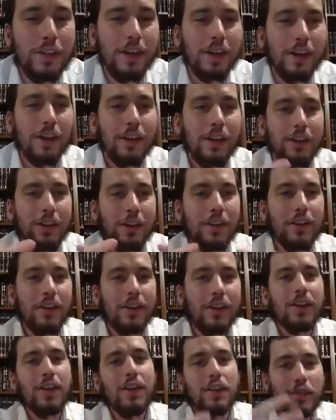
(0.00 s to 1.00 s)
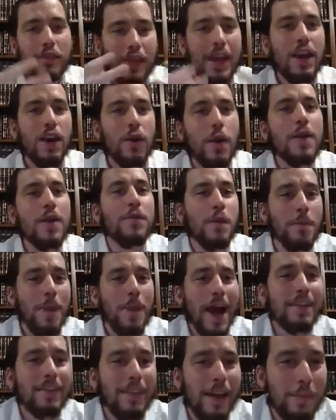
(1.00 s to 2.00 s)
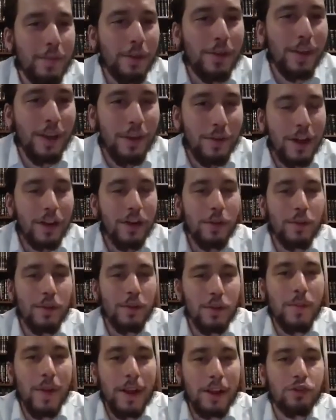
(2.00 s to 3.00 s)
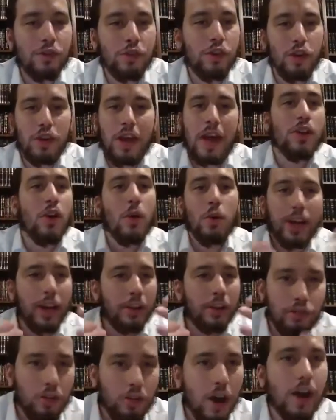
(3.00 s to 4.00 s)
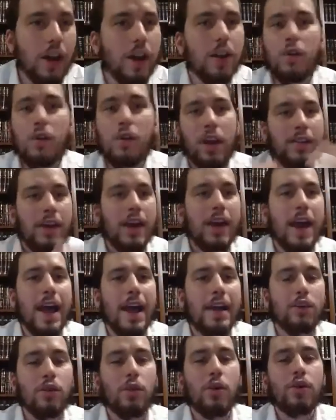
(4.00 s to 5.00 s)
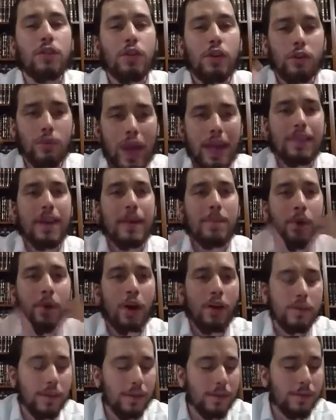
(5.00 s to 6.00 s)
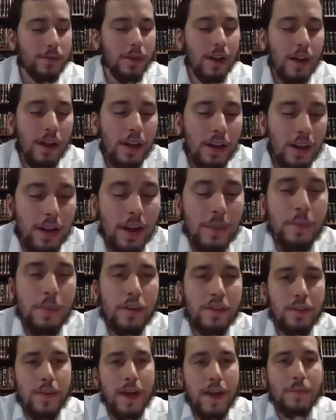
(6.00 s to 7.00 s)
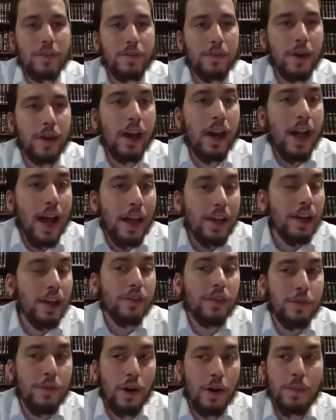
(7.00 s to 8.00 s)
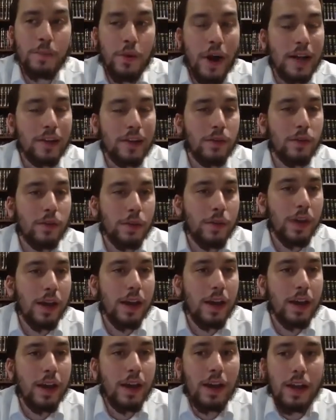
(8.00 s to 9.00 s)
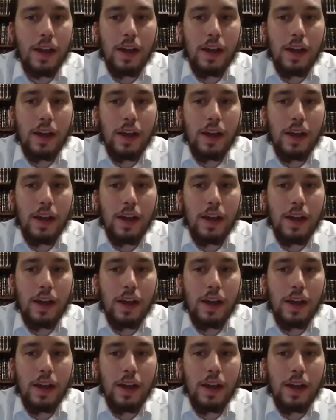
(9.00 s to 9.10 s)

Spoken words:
the staying away from bad type of thing, right? You need to make sure that no one gets drunk and no one gets out of hand in order to create that positive atmosphere. I think it's a very practical thing.